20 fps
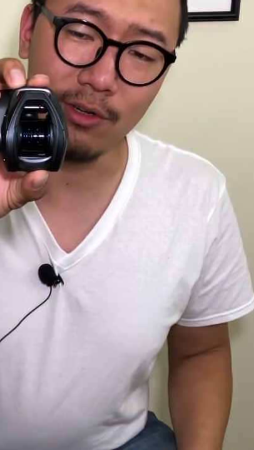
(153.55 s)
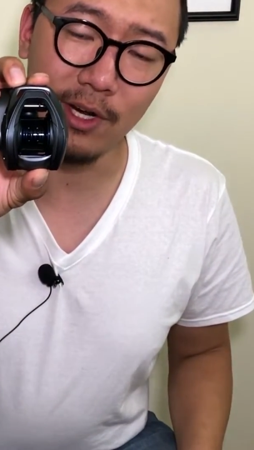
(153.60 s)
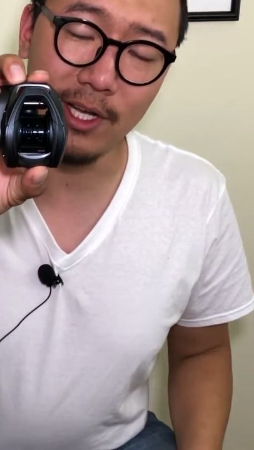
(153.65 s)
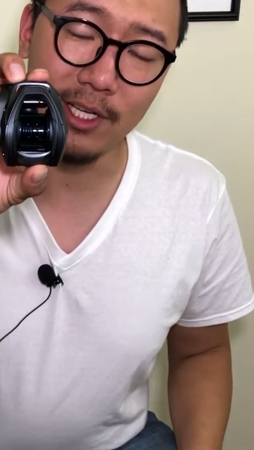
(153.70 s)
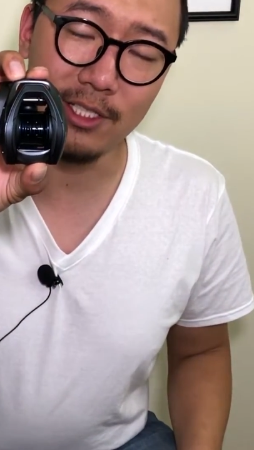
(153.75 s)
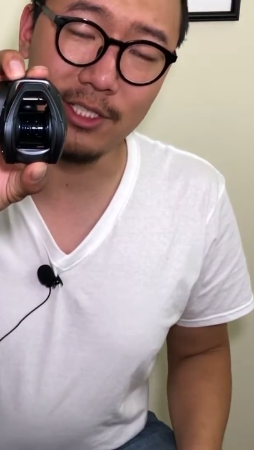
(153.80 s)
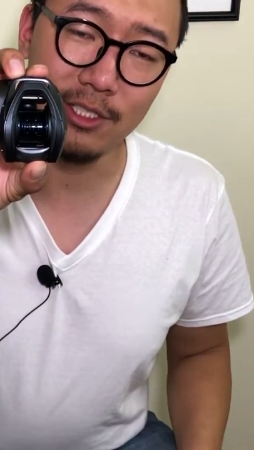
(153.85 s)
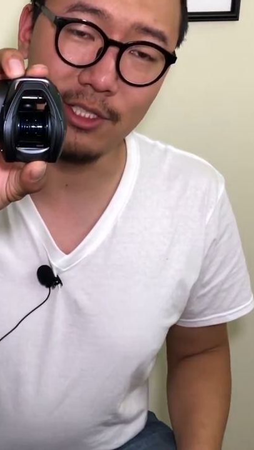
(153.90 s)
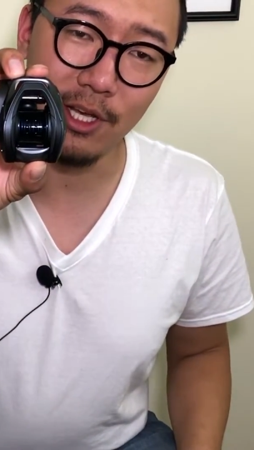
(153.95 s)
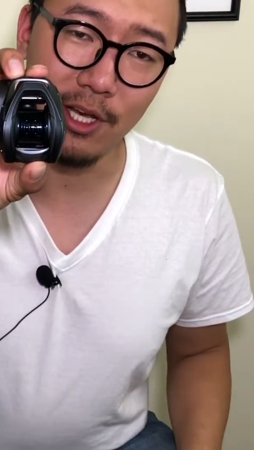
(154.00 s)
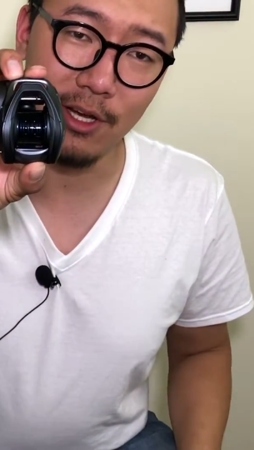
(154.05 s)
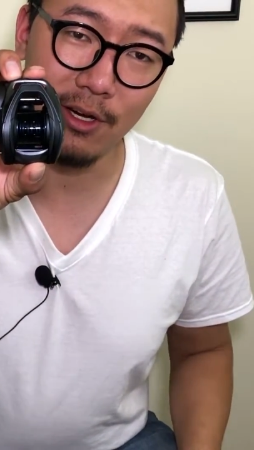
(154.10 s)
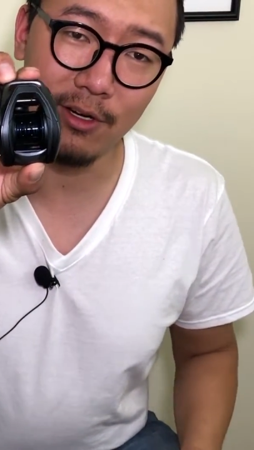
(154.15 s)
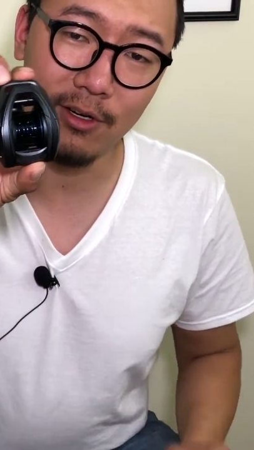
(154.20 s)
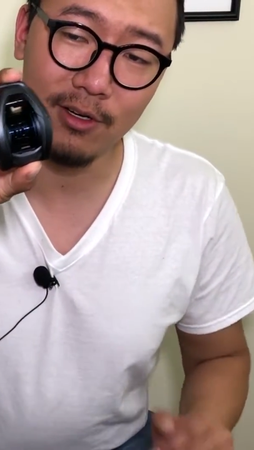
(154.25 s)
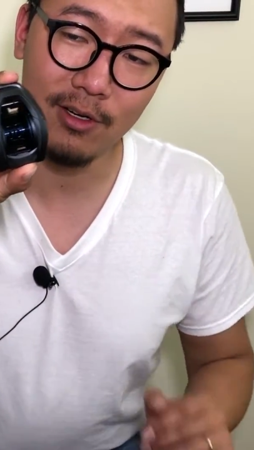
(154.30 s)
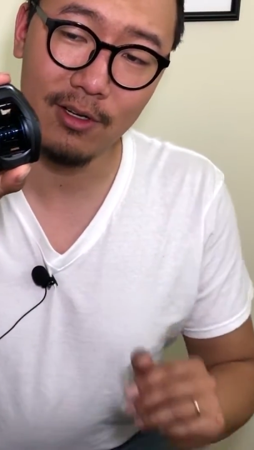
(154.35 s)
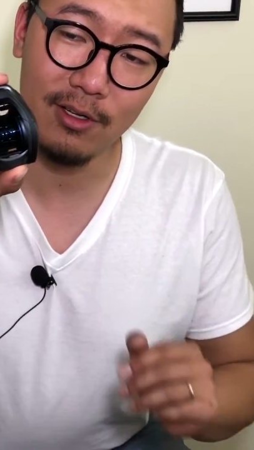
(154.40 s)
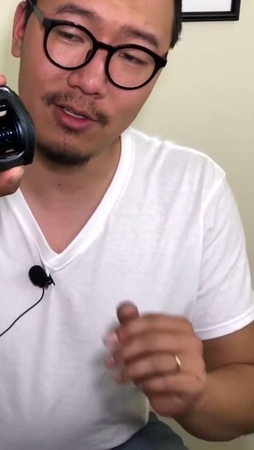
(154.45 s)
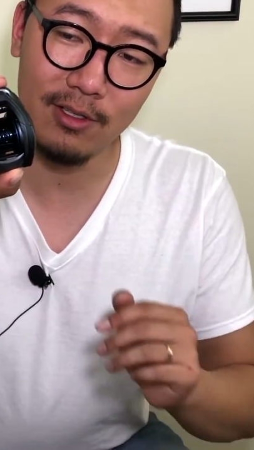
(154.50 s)
grayish
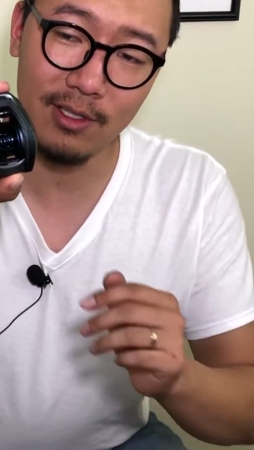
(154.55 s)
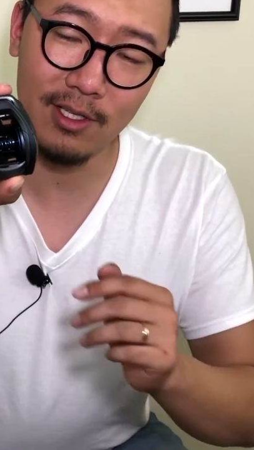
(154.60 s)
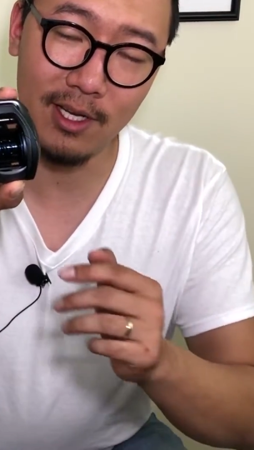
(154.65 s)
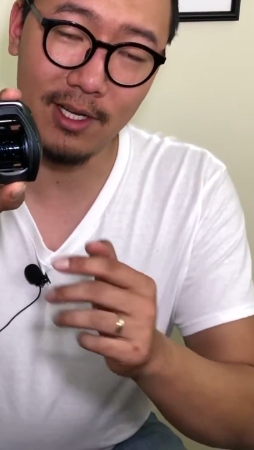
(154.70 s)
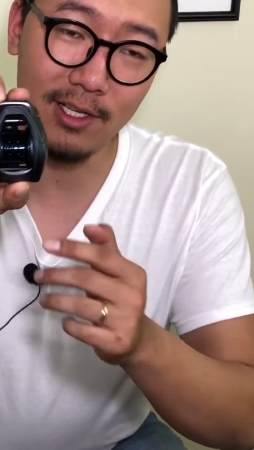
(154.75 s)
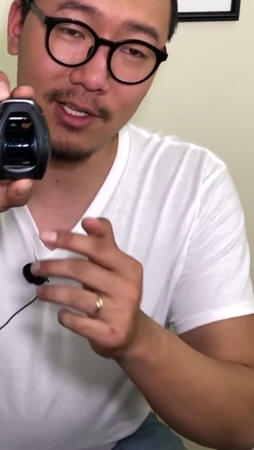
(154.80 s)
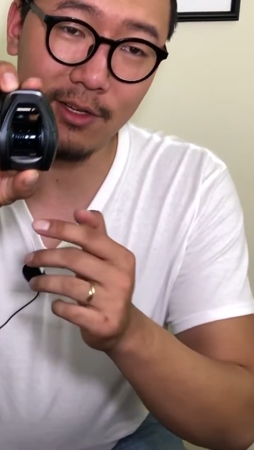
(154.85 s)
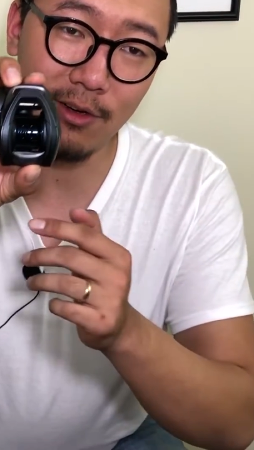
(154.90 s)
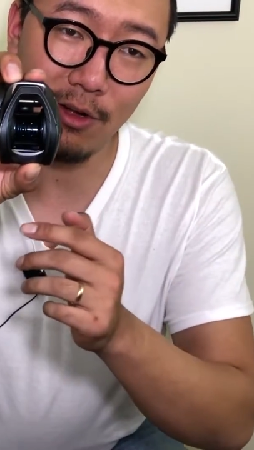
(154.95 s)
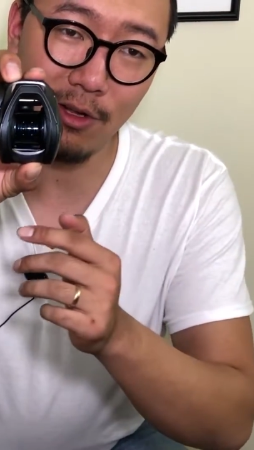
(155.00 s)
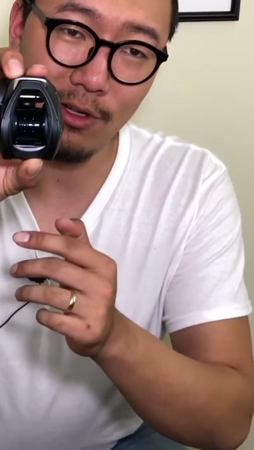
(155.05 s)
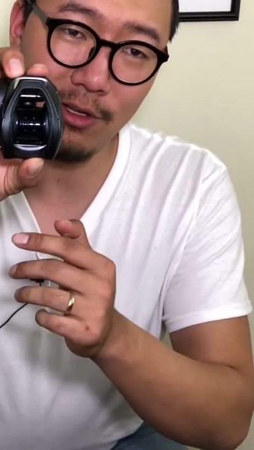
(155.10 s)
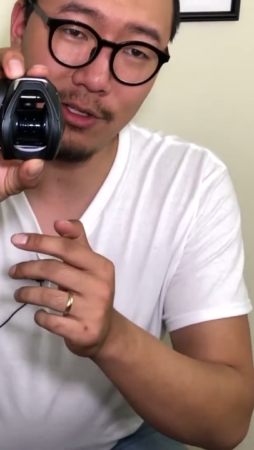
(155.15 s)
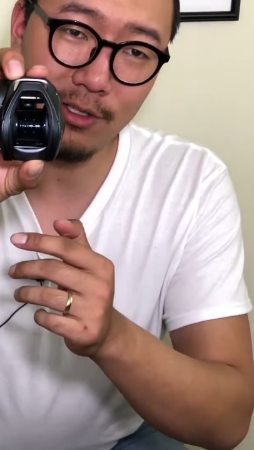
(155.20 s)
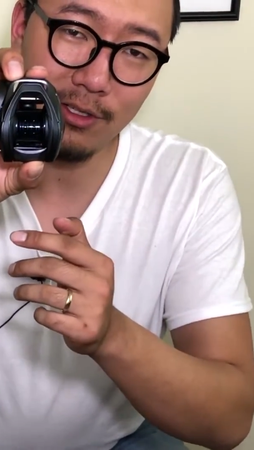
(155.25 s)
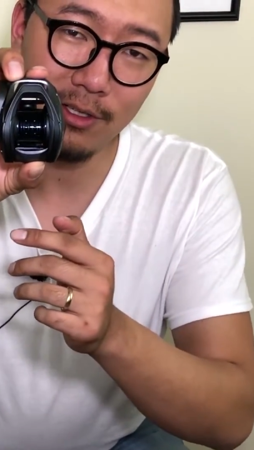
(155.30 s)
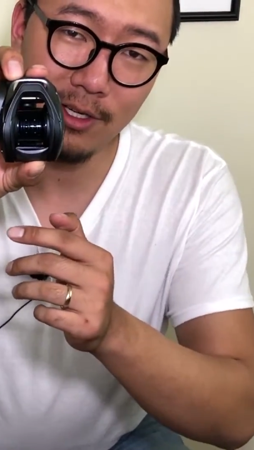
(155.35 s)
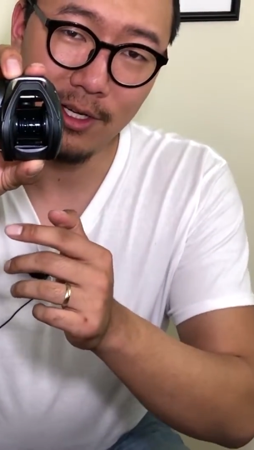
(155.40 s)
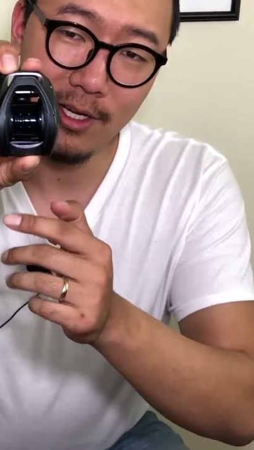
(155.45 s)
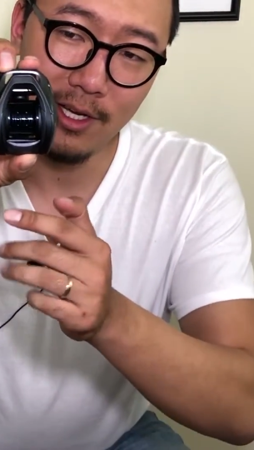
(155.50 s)
hair
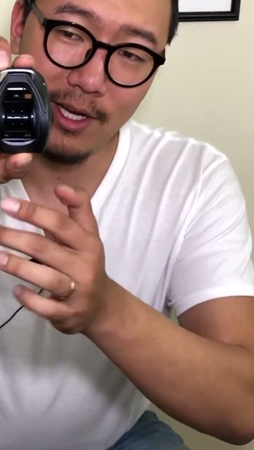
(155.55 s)
color,